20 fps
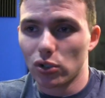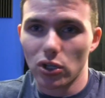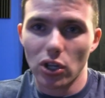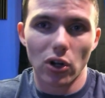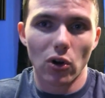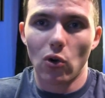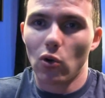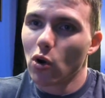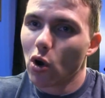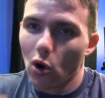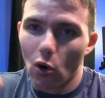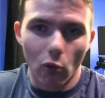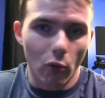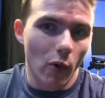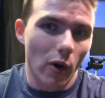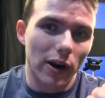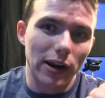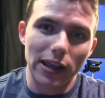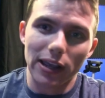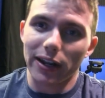you know,
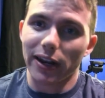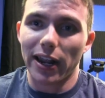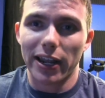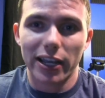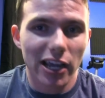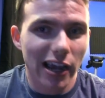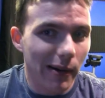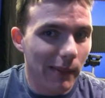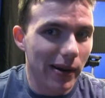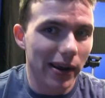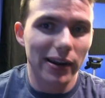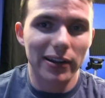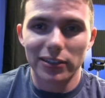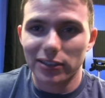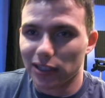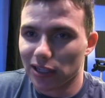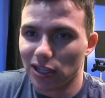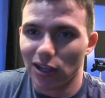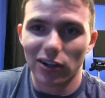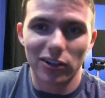running, and I come in
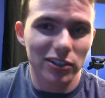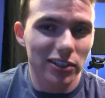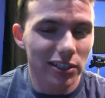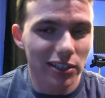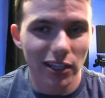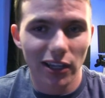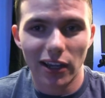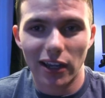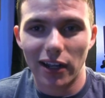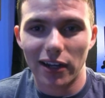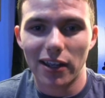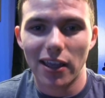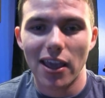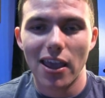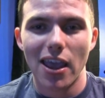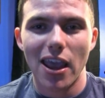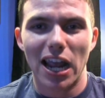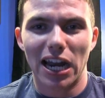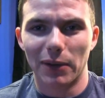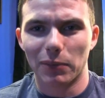as the young stud
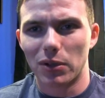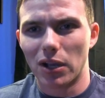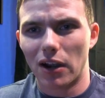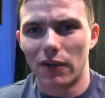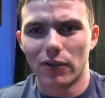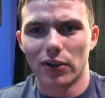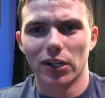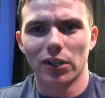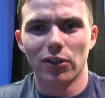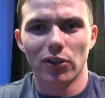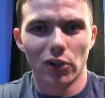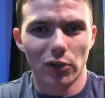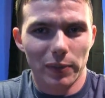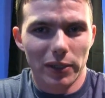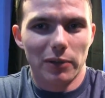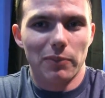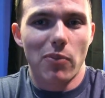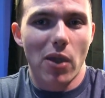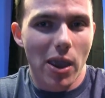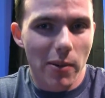and I'm covered in a little
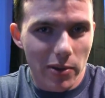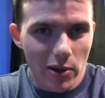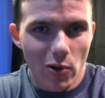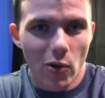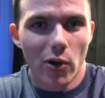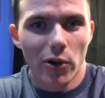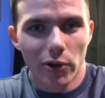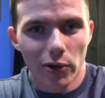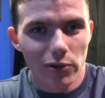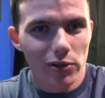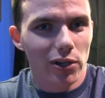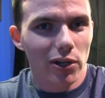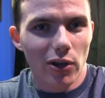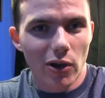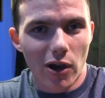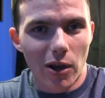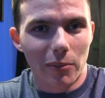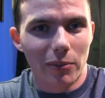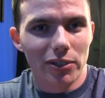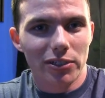bit of baby oil. You
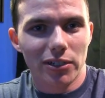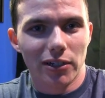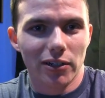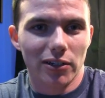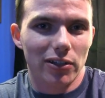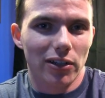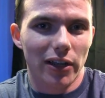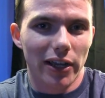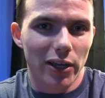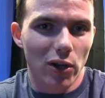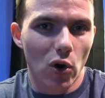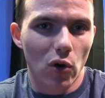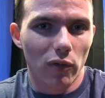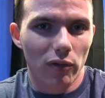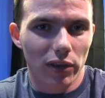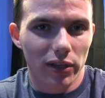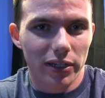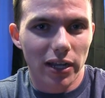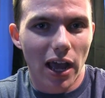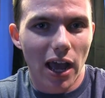know, I'm listening to like
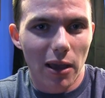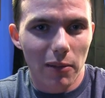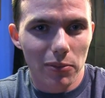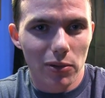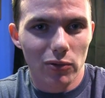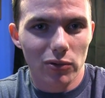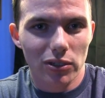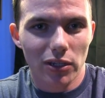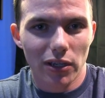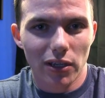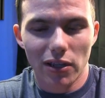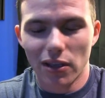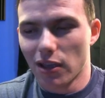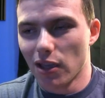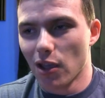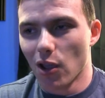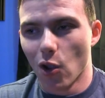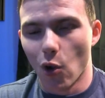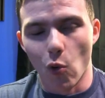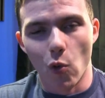over the top music.
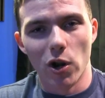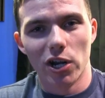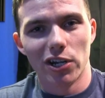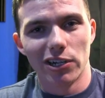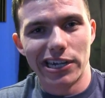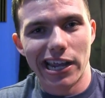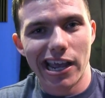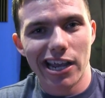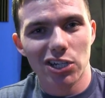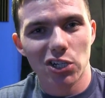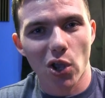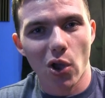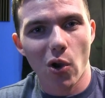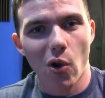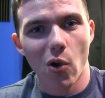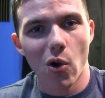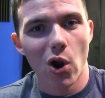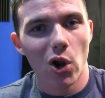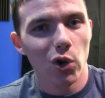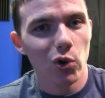Winner takes
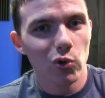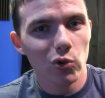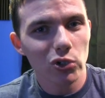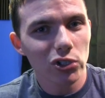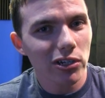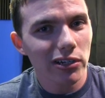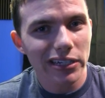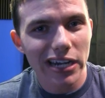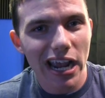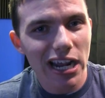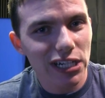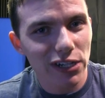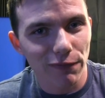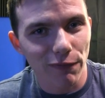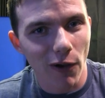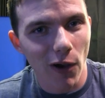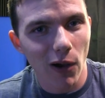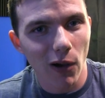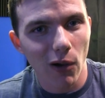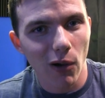all, loser takes
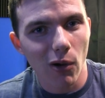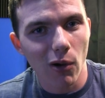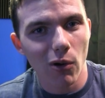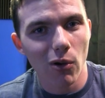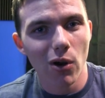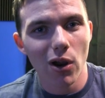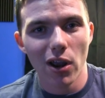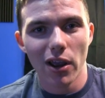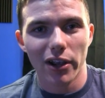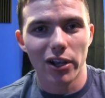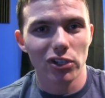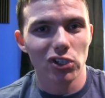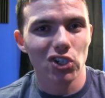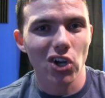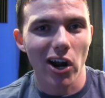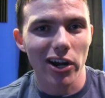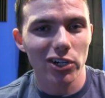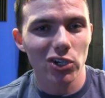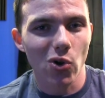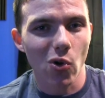four, because
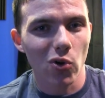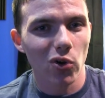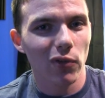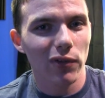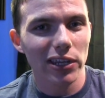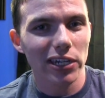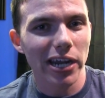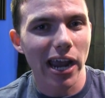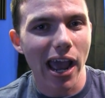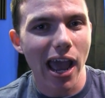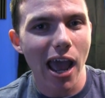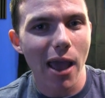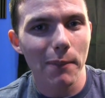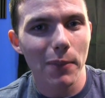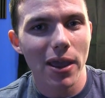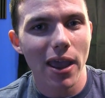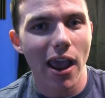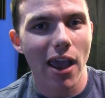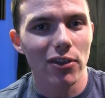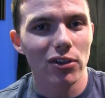Johnny's going over the
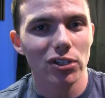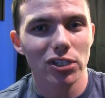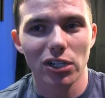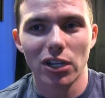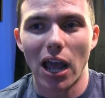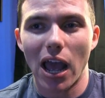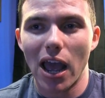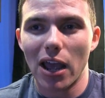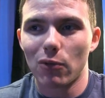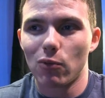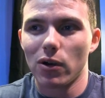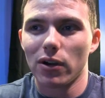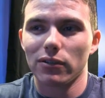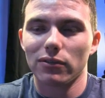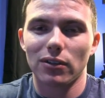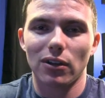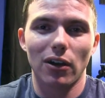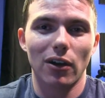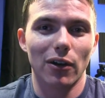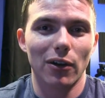top and there's a guy
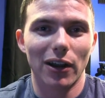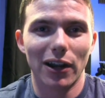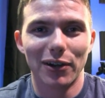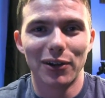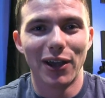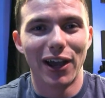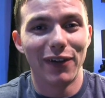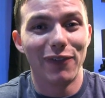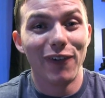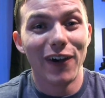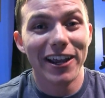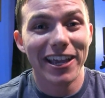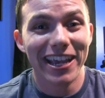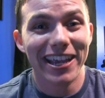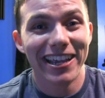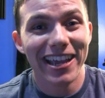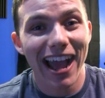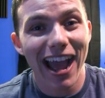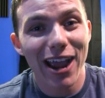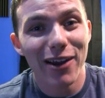wearing, or a
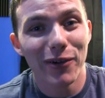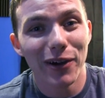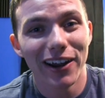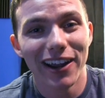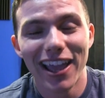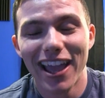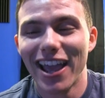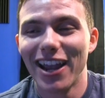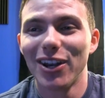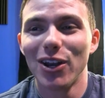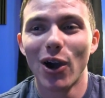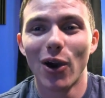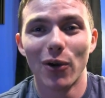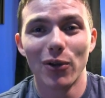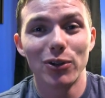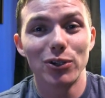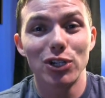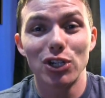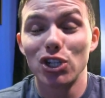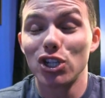fucking guy wearing,
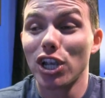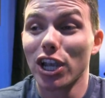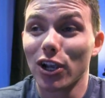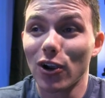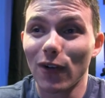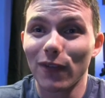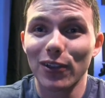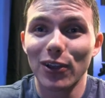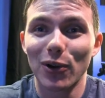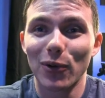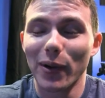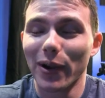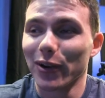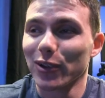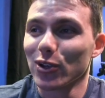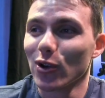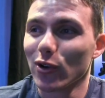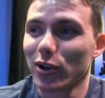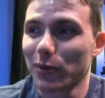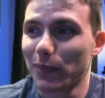no, there's a chick over there
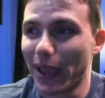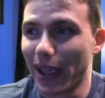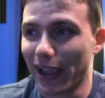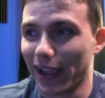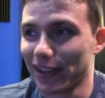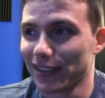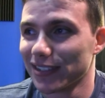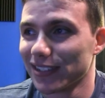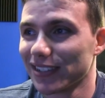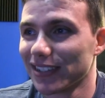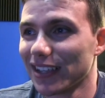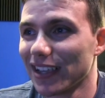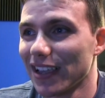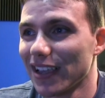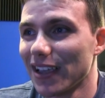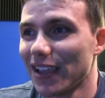wearing yoga pants.